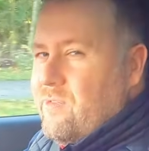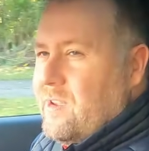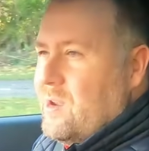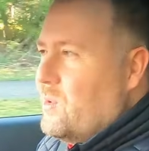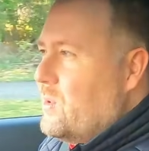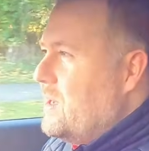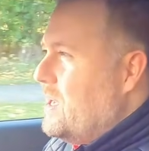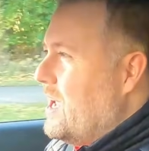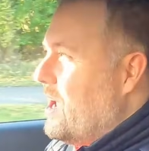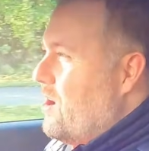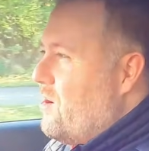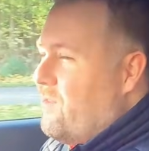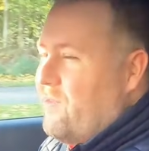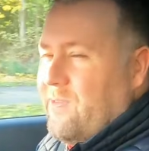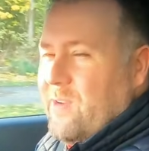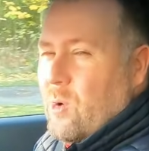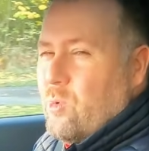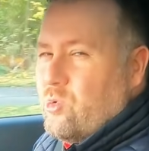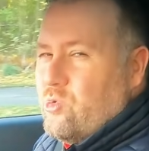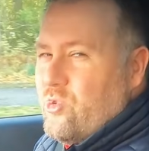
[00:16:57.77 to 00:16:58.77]
feel to it. It
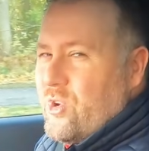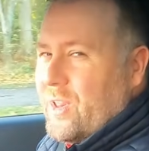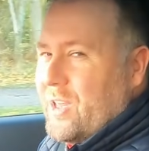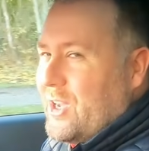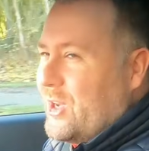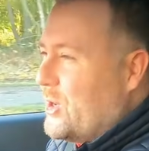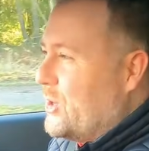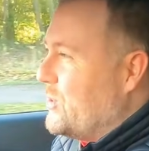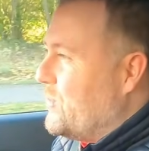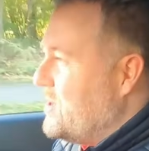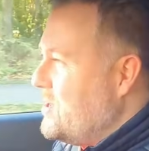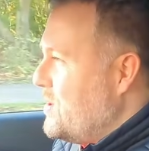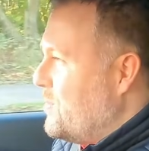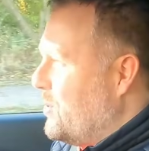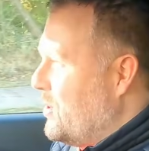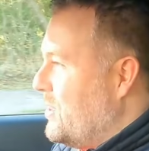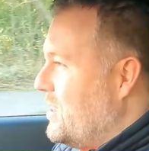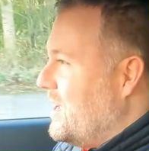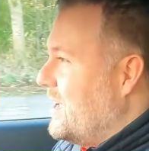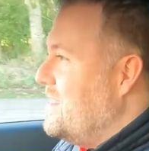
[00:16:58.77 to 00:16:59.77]
feels really good when you
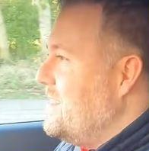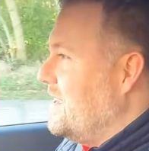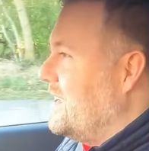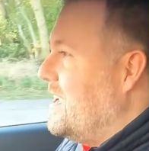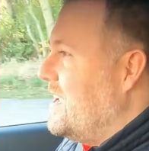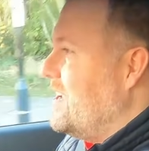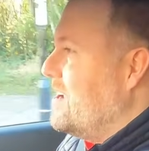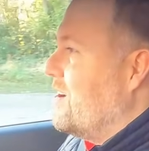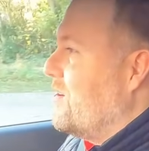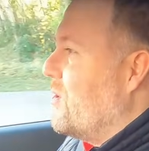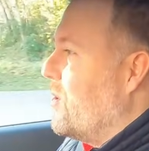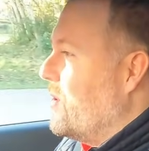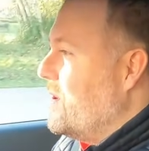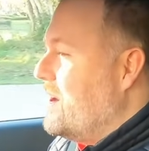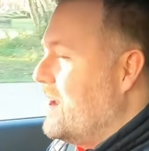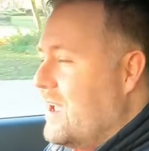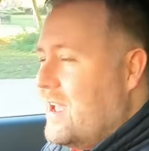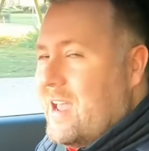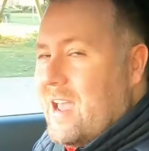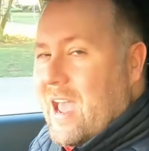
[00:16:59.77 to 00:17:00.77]
put the indicator
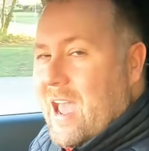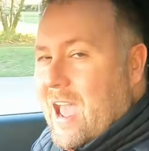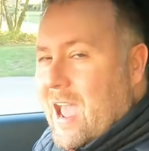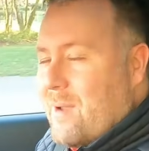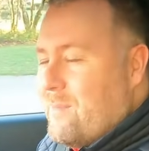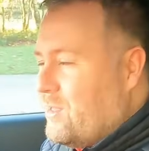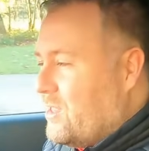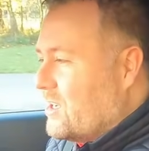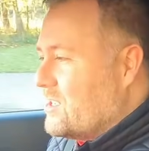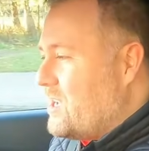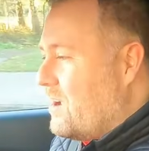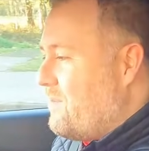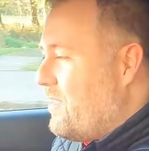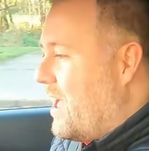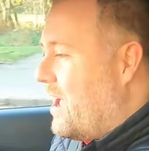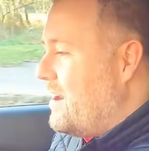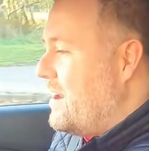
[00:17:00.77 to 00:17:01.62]
on. It does have